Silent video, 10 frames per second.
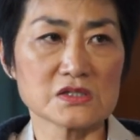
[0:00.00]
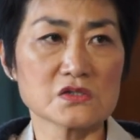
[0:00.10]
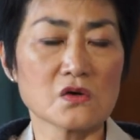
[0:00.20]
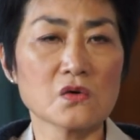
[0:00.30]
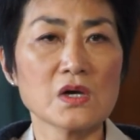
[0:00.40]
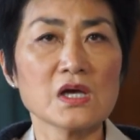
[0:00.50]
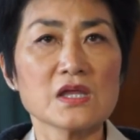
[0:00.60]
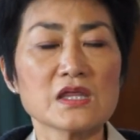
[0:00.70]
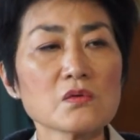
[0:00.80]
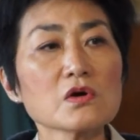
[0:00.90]
So
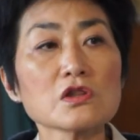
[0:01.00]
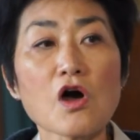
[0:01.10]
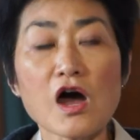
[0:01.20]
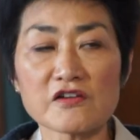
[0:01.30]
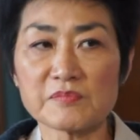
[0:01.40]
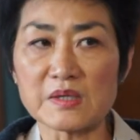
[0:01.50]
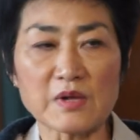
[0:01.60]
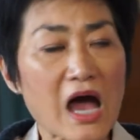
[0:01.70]
there were a lot of people.